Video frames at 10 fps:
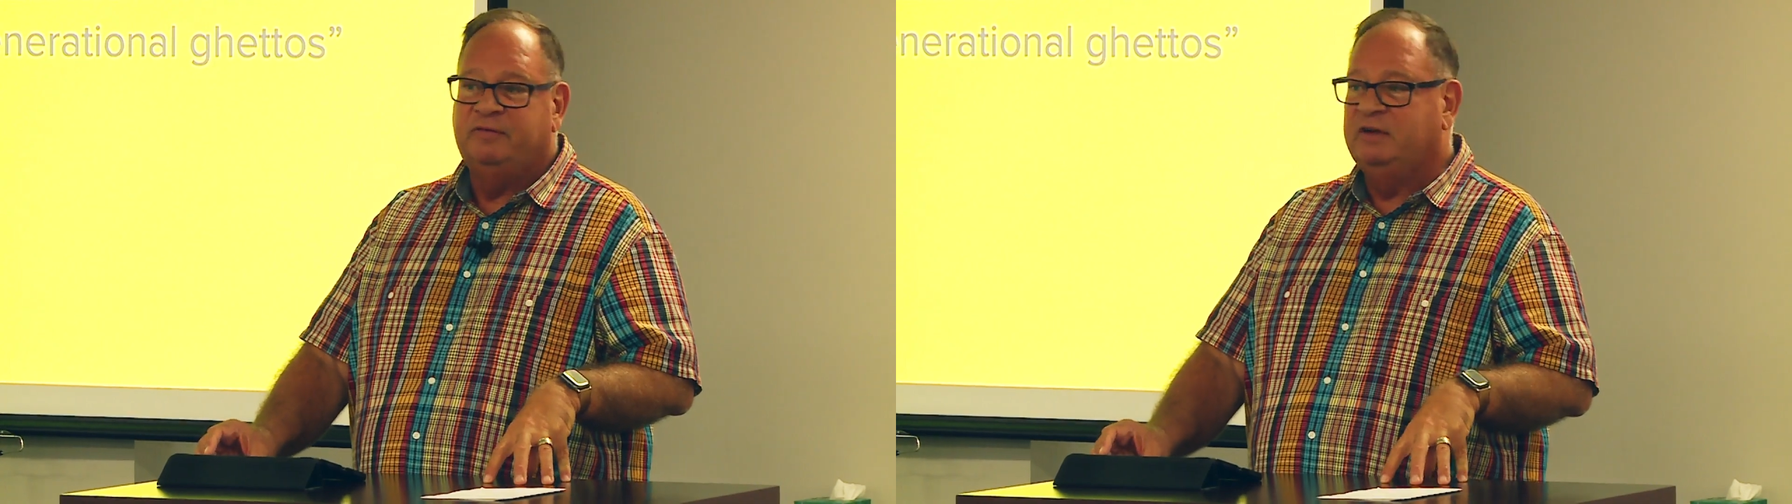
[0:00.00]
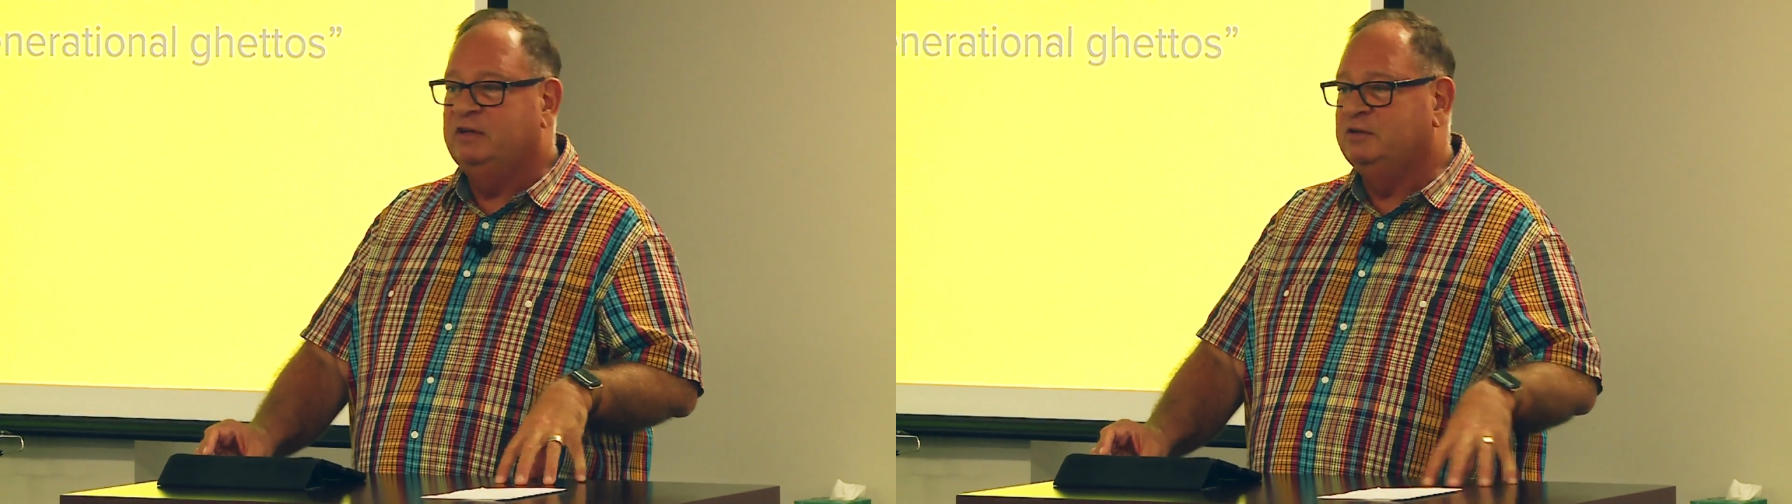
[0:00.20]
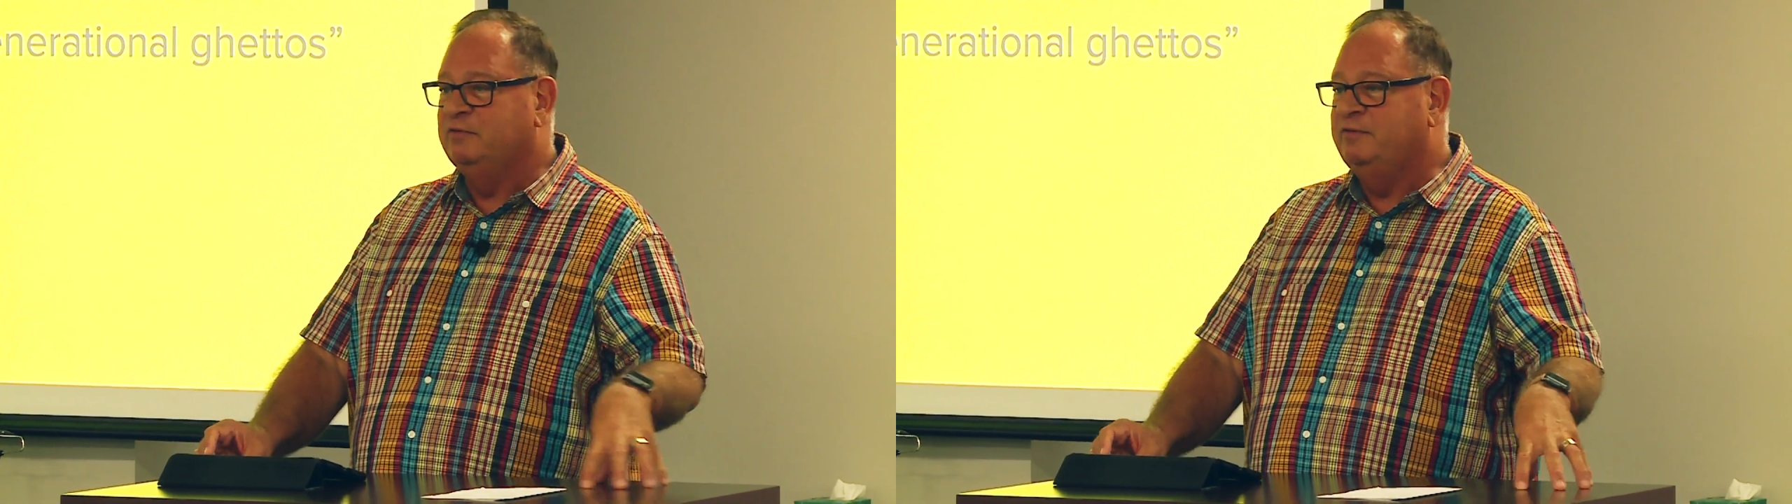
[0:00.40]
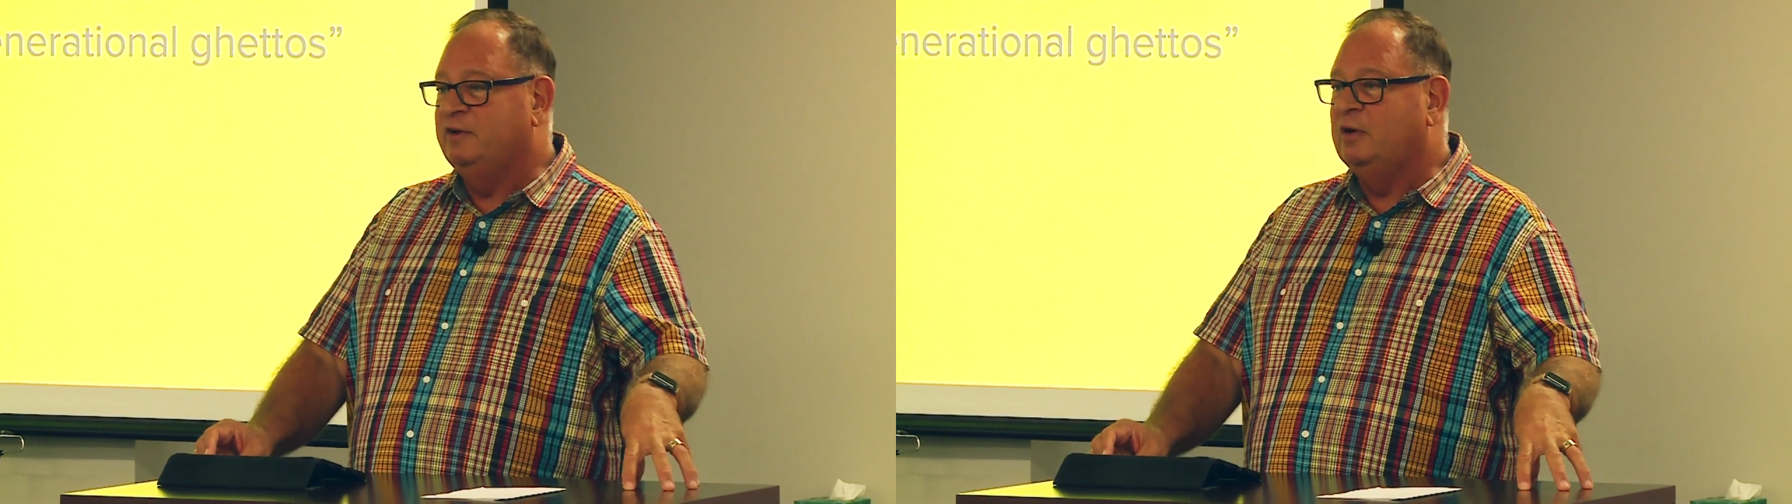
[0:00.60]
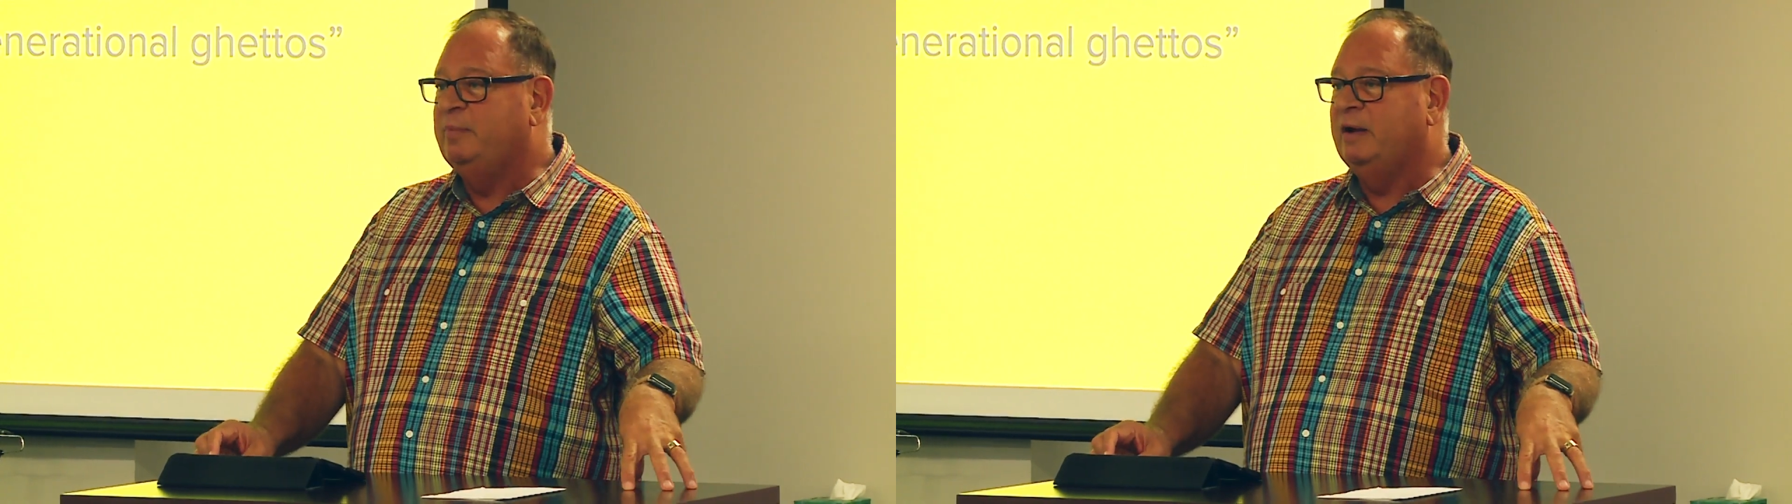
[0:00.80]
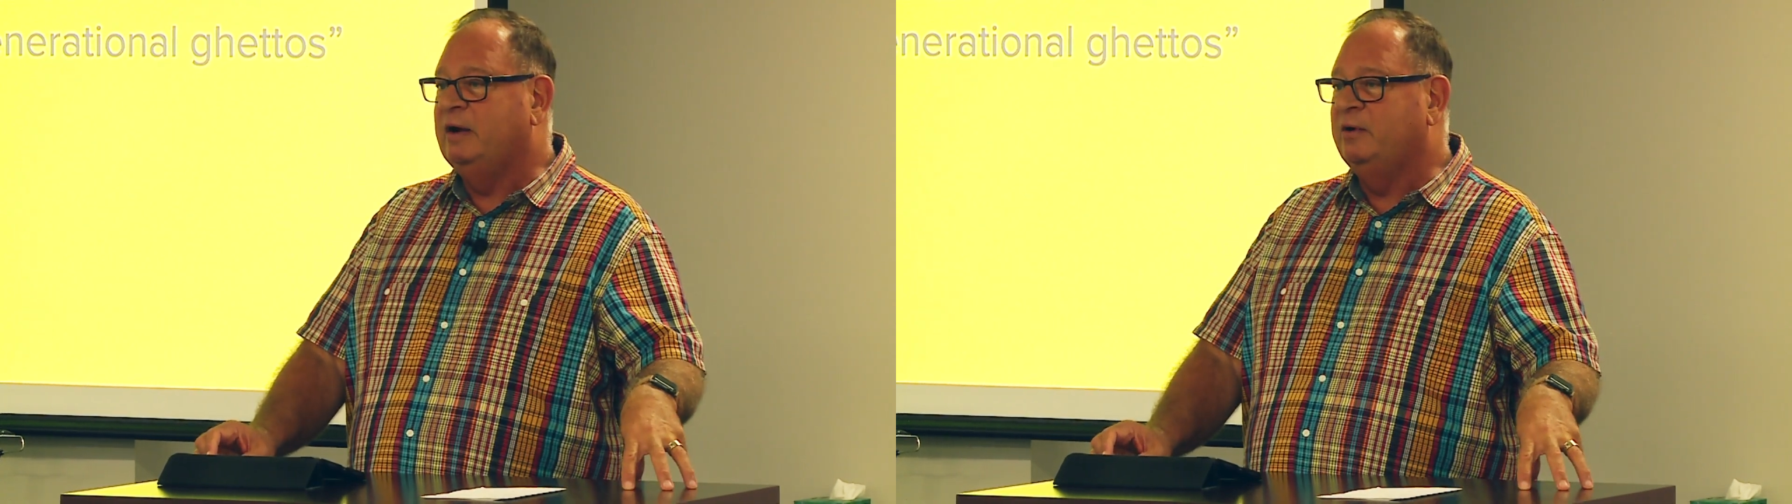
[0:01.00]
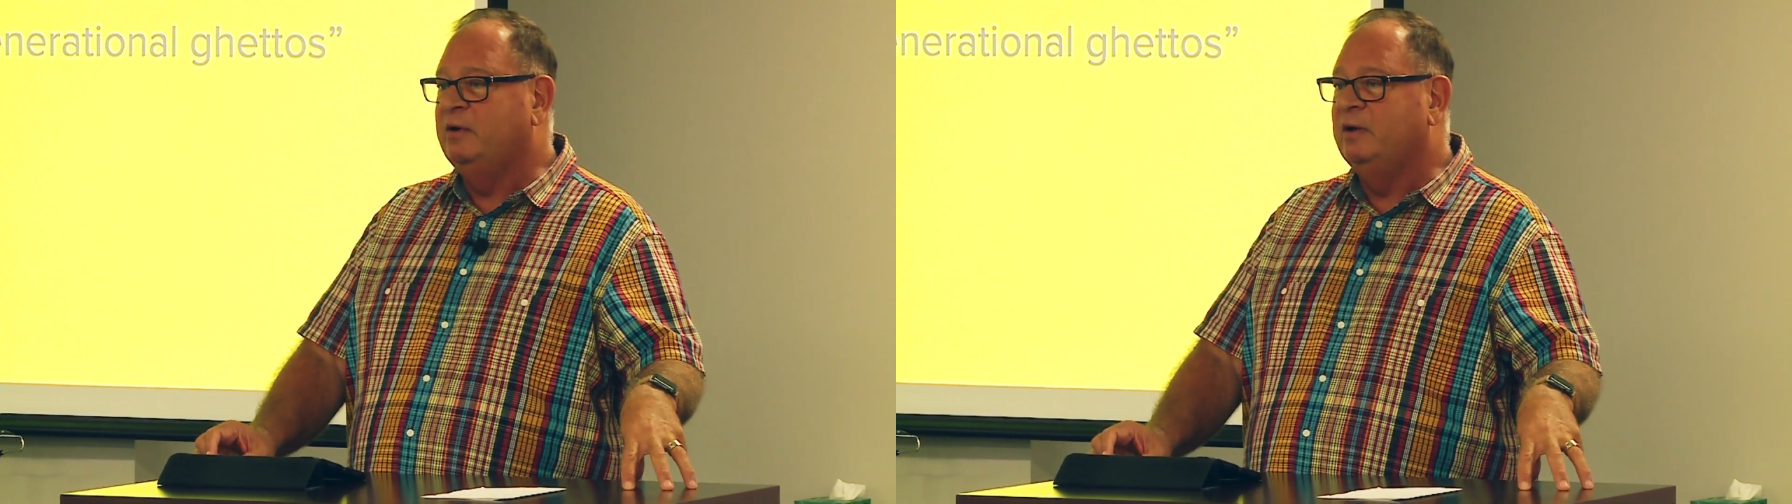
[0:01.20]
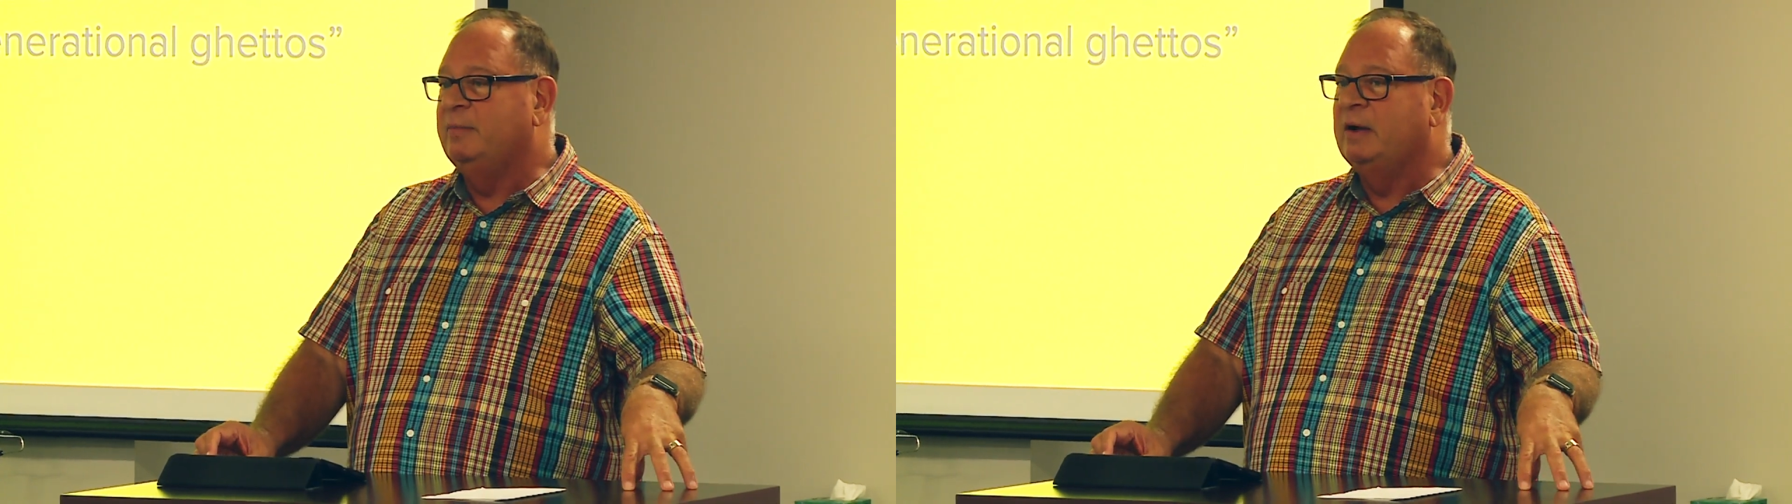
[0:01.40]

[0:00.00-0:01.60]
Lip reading: it doesn't fit our paradigm.